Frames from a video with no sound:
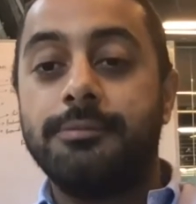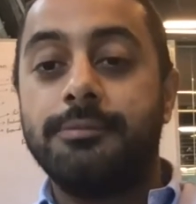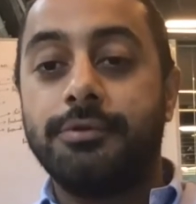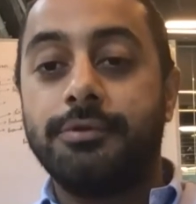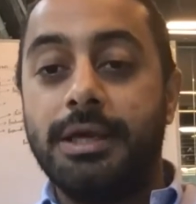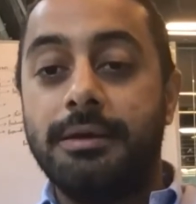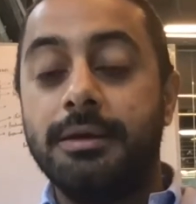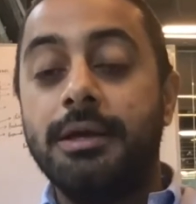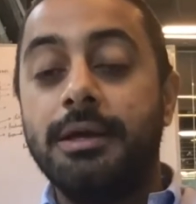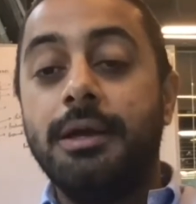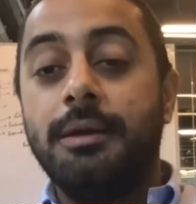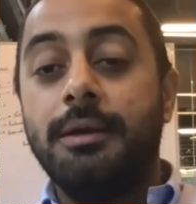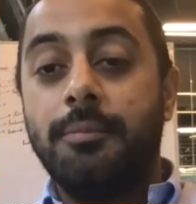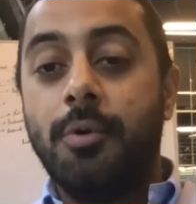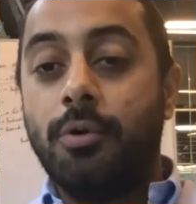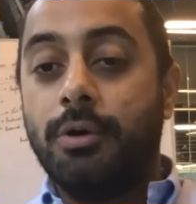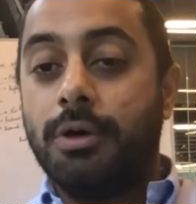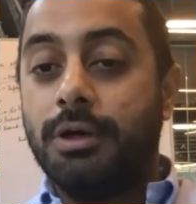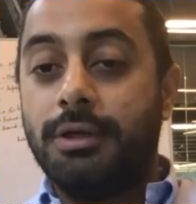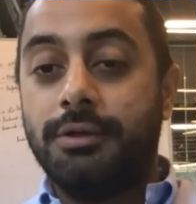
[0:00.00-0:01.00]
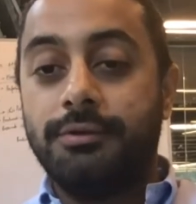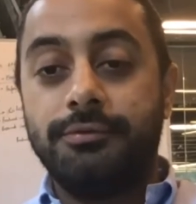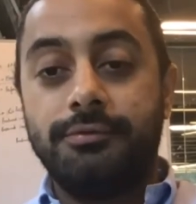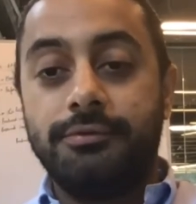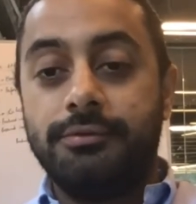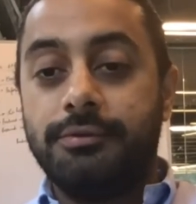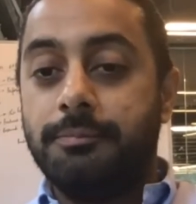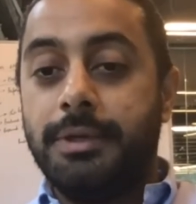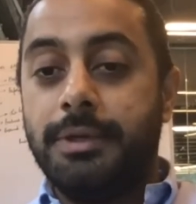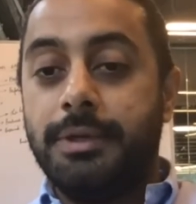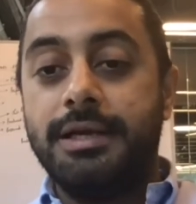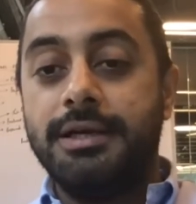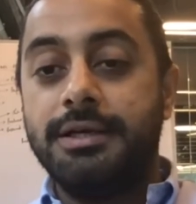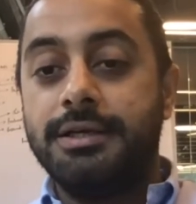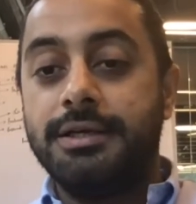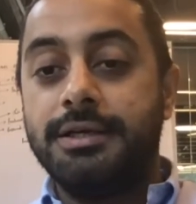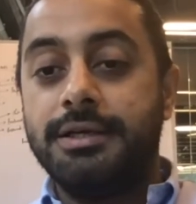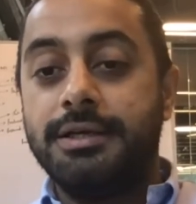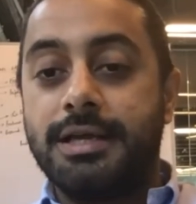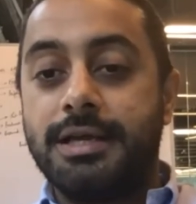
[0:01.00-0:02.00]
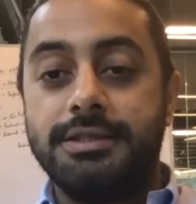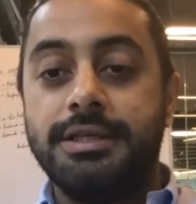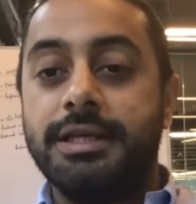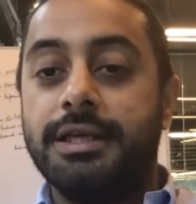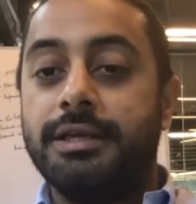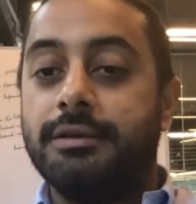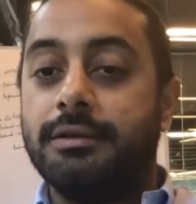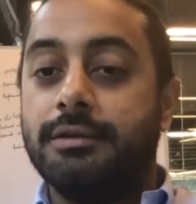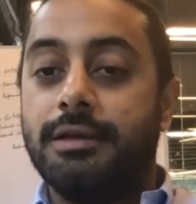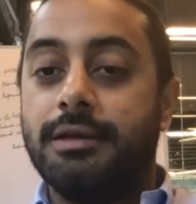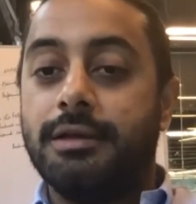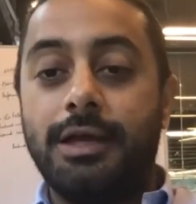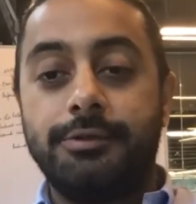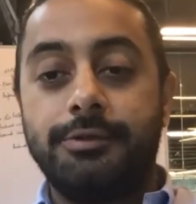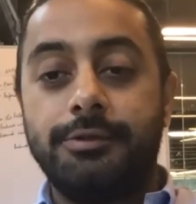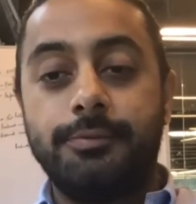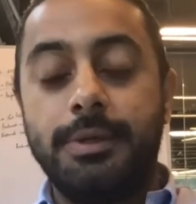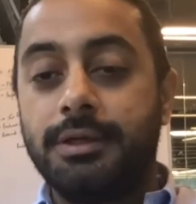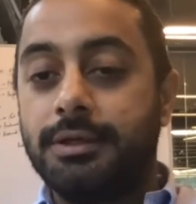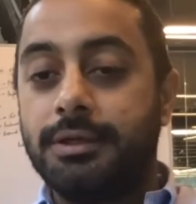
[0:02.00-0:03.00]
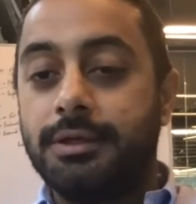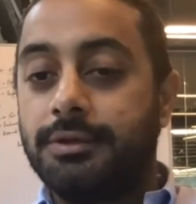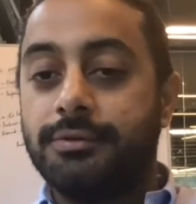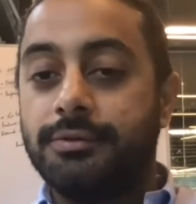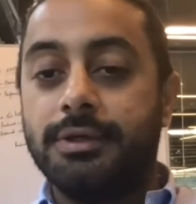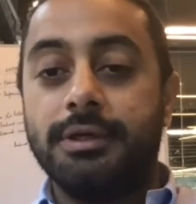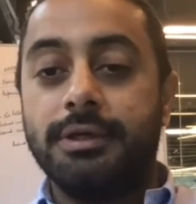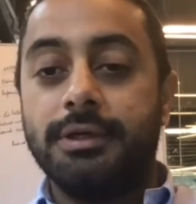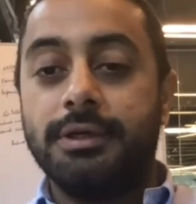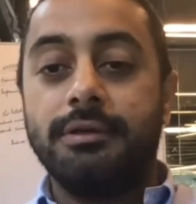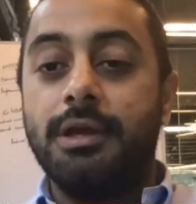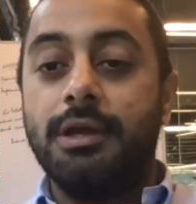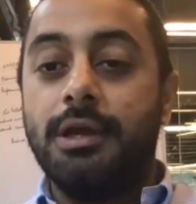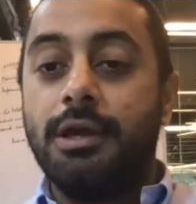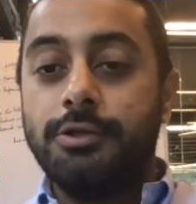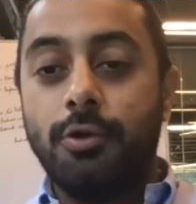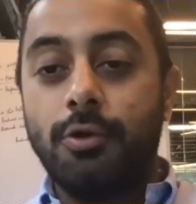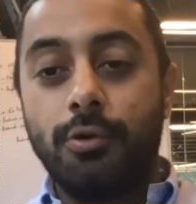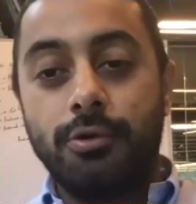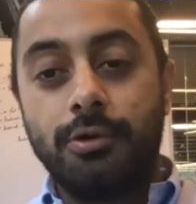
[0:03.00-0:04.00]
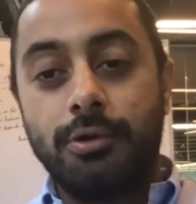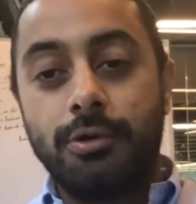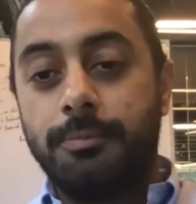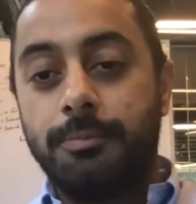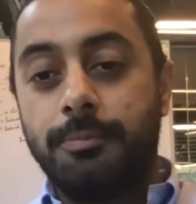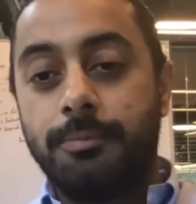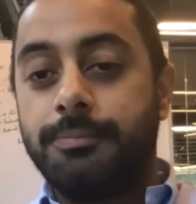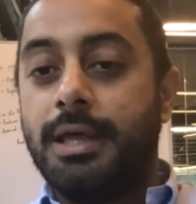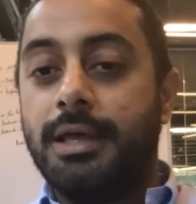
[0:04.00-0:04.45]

Today, poker's played internationally in Las Vegas, in Europe.